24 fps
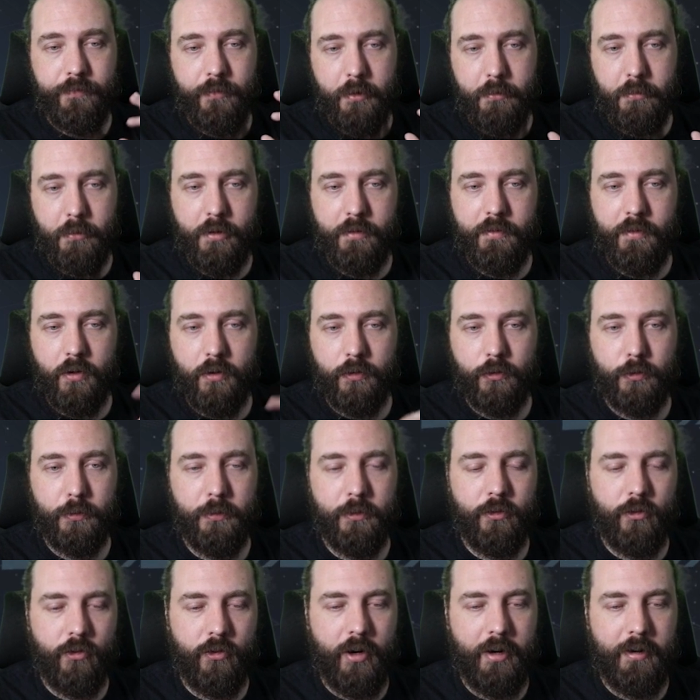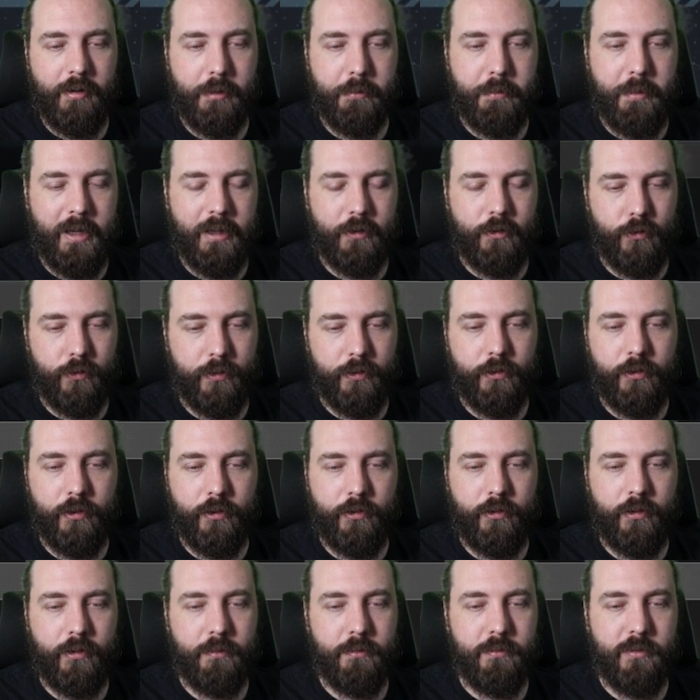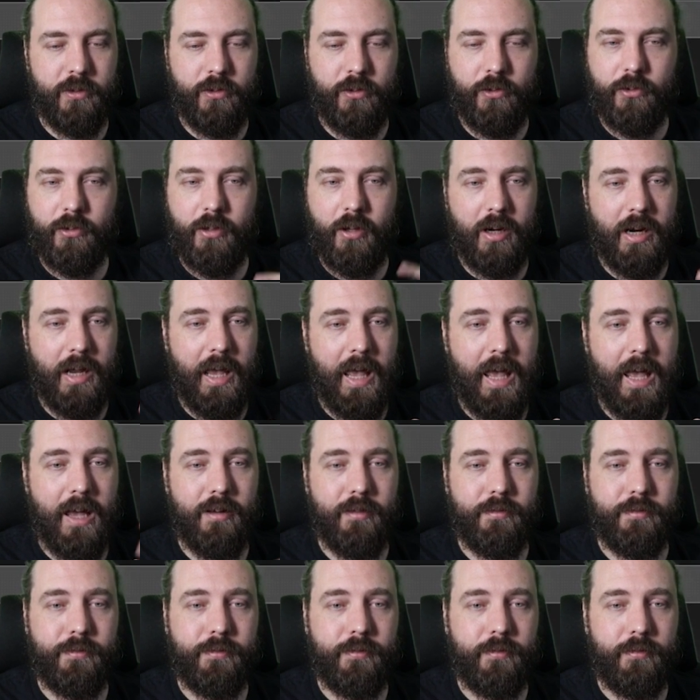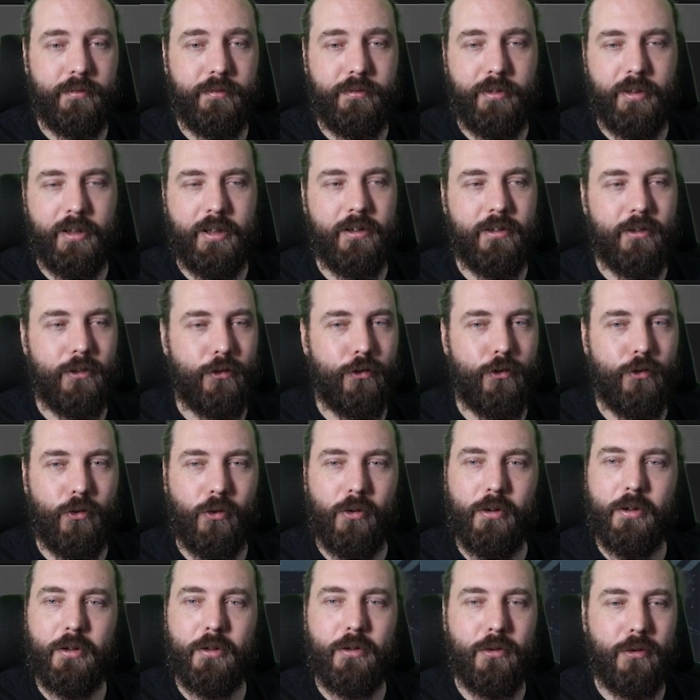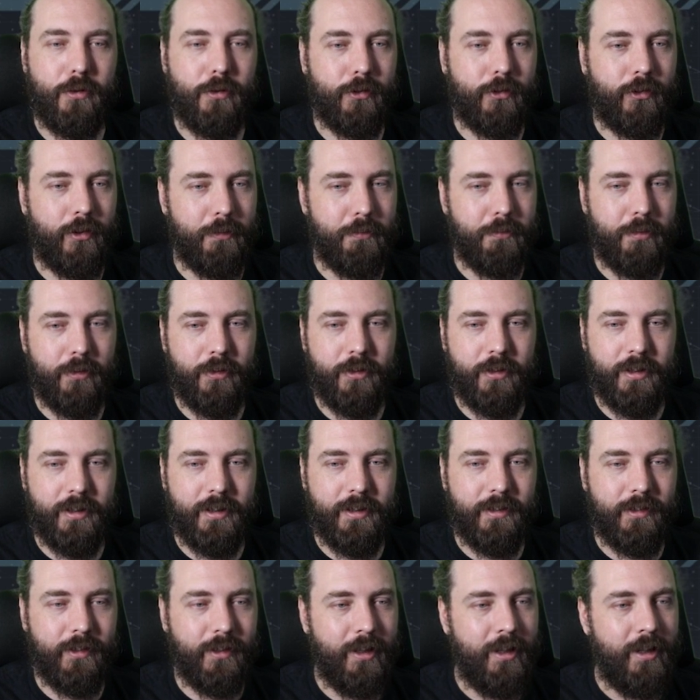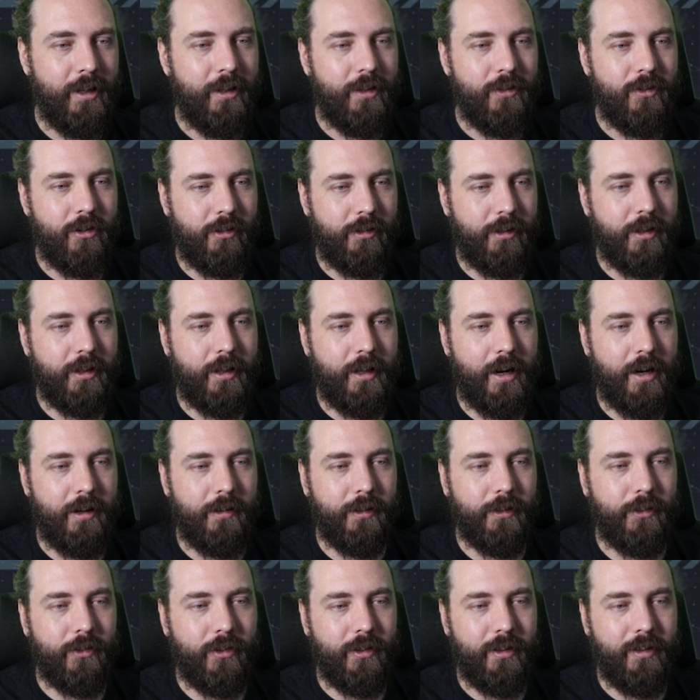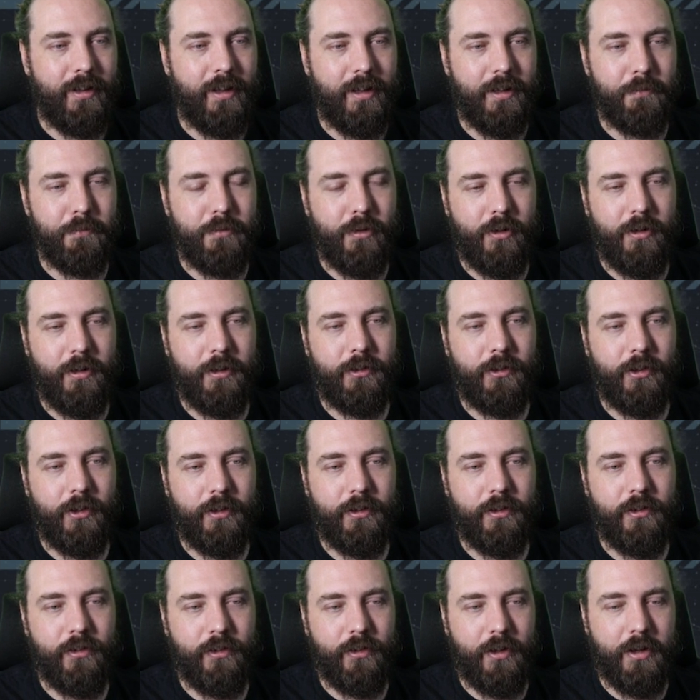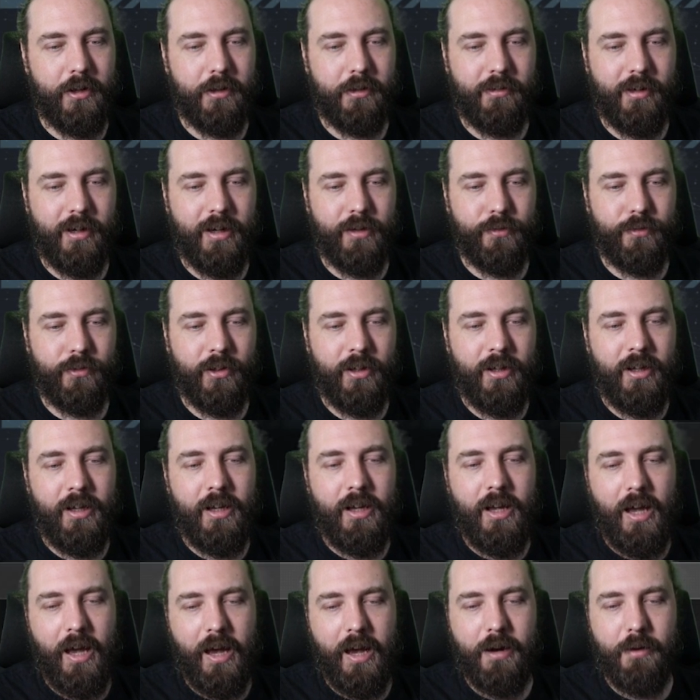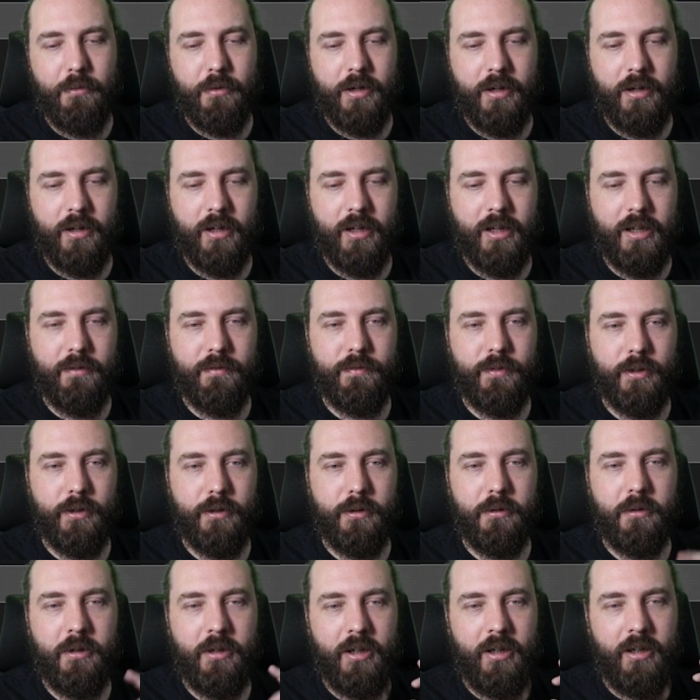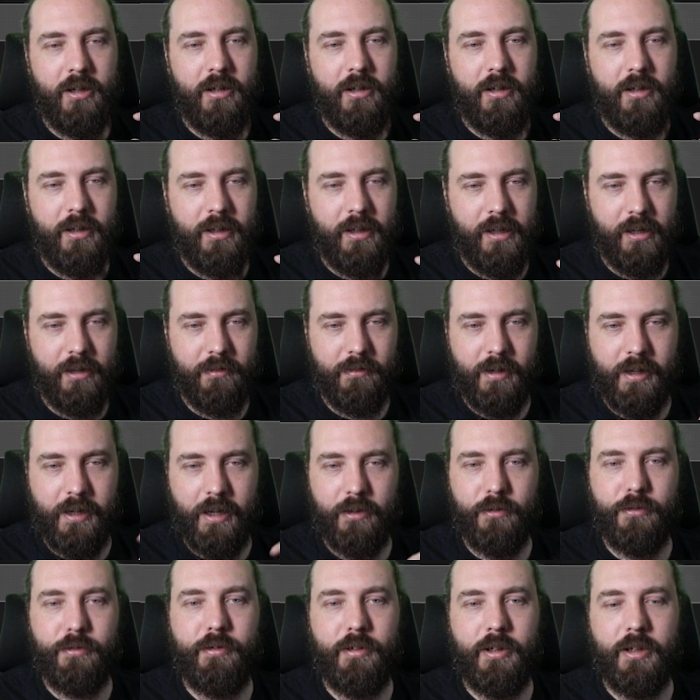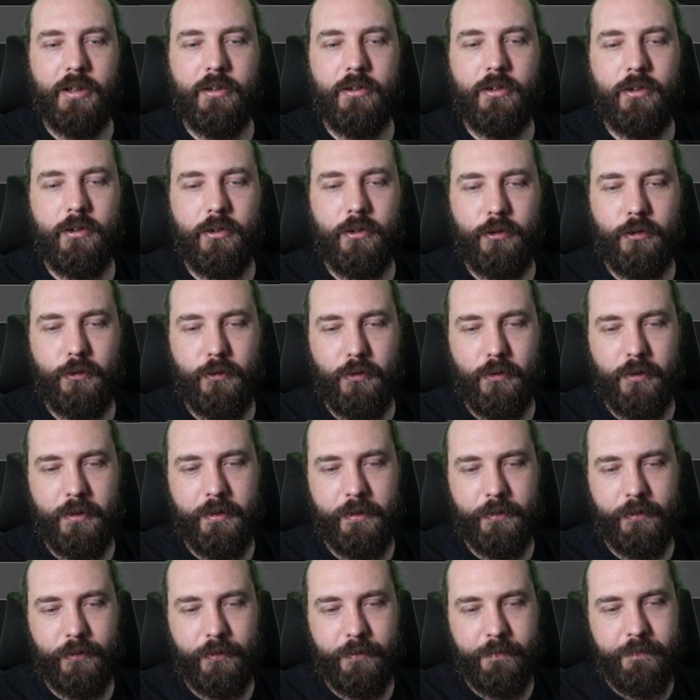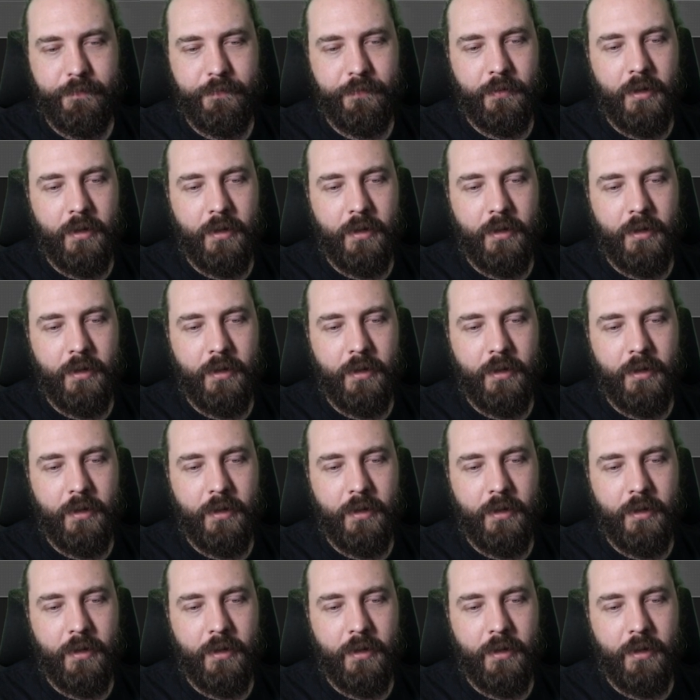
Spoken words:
Moving on to its generic battery system, which is going to have frigate destroyer. Of course it bloody is. Generic character that prioritizes aircraft. And we're going to give you hit rate against frigates and destroyers.